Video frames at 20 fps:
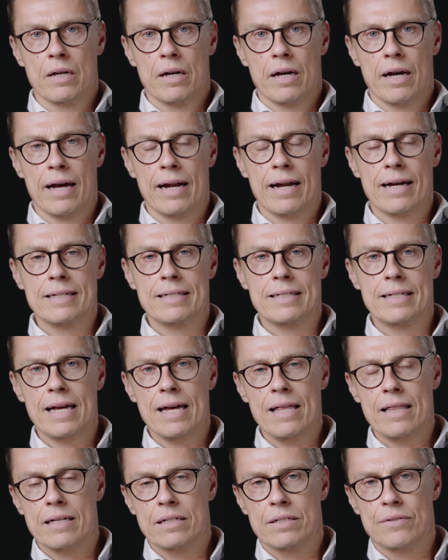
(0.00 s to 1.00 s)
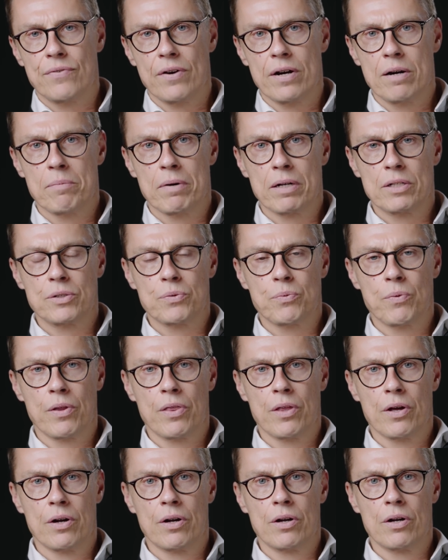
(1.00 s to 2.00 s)
And I say this very much
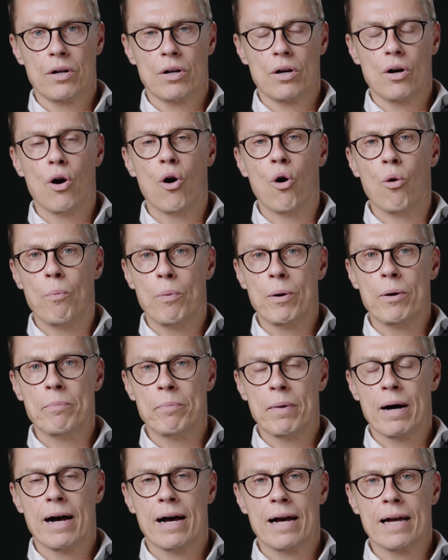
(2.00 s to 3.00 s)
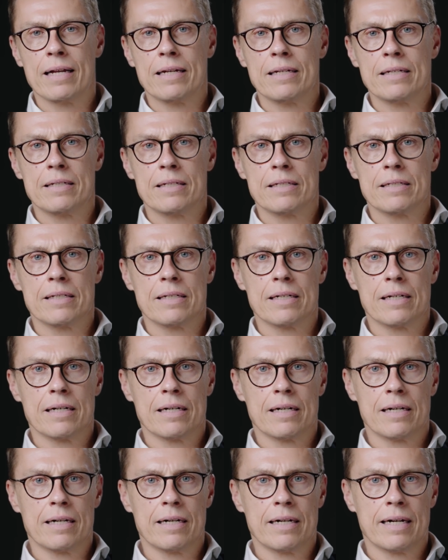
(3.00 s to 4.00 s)
with an open mind
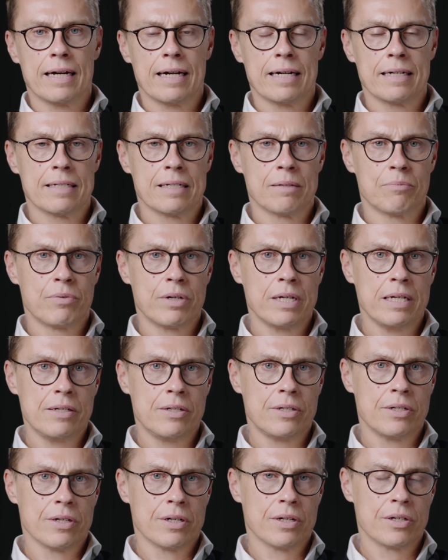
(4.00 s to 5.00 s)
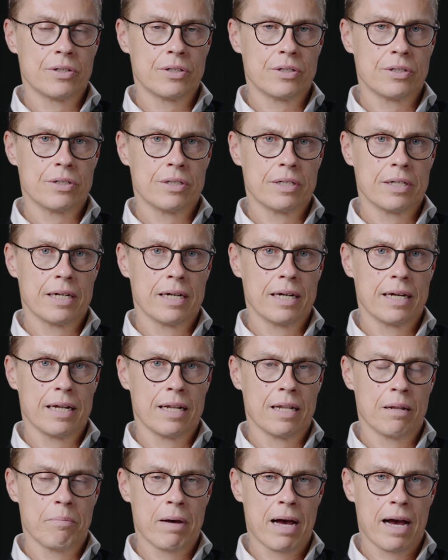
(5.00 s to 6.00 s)
and some research
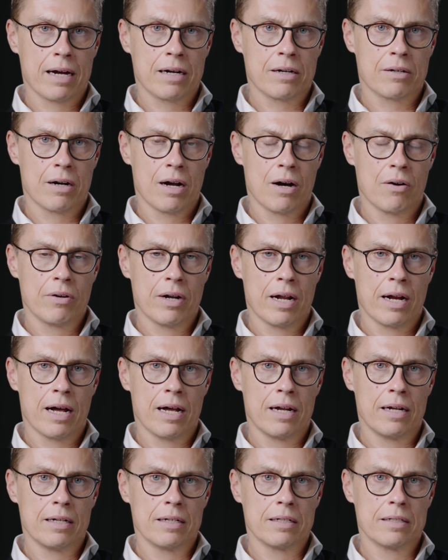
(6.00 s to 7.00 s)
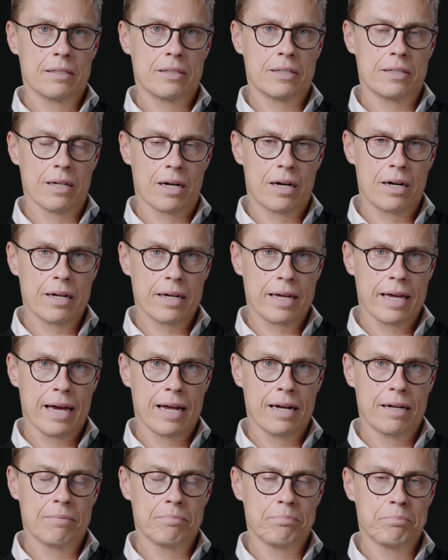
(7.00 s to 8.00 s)
in the background. And I'll start
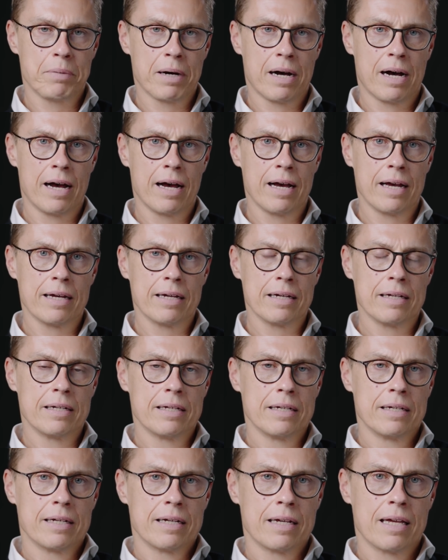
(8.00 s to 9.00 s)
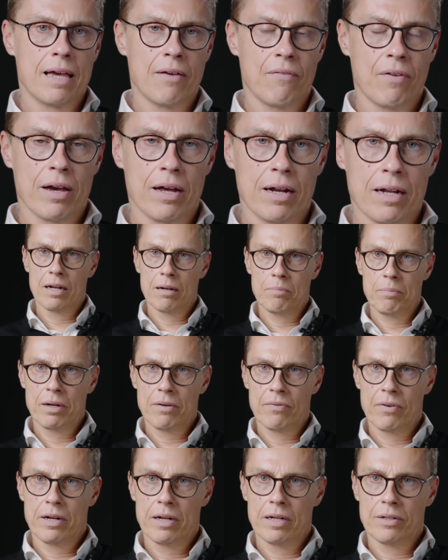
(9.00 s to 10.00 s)
again by giving a little bit
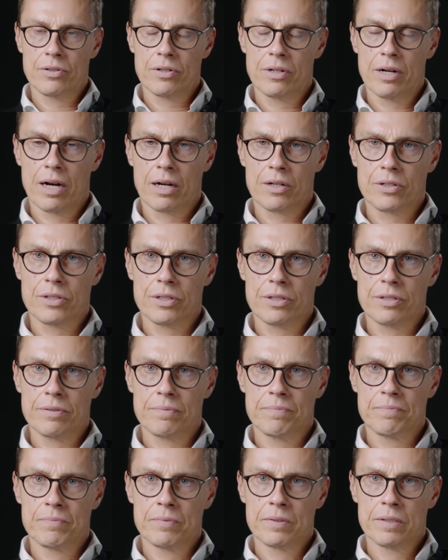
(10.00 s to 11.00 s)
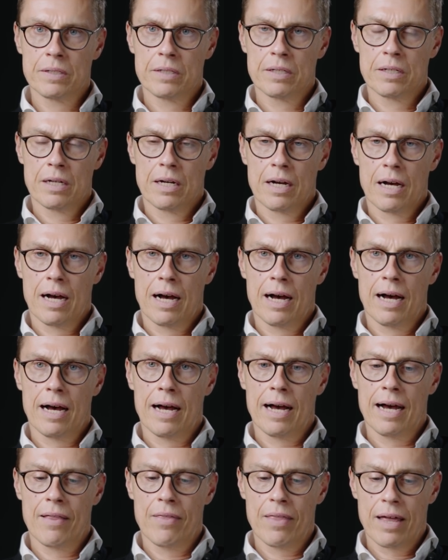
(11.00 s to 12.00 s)
of an introduction
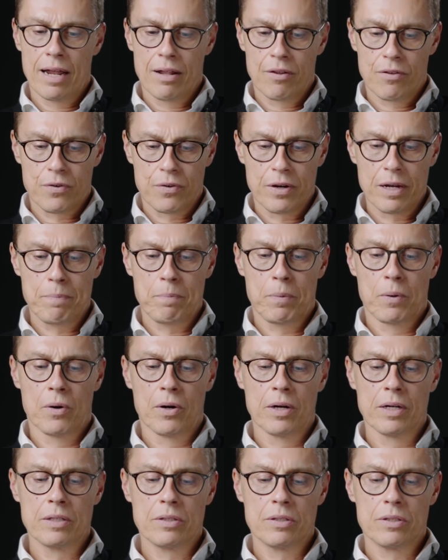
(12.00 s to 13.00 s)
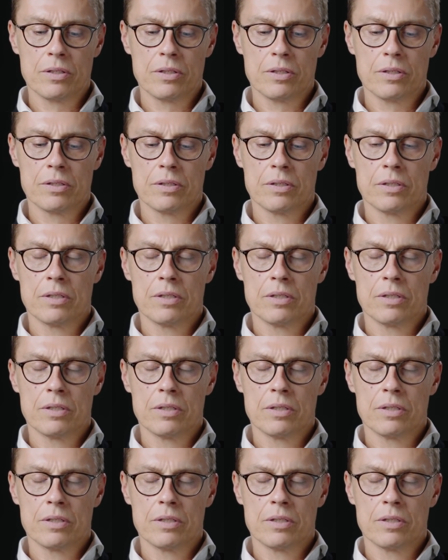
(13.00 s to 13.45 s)
and then 3 points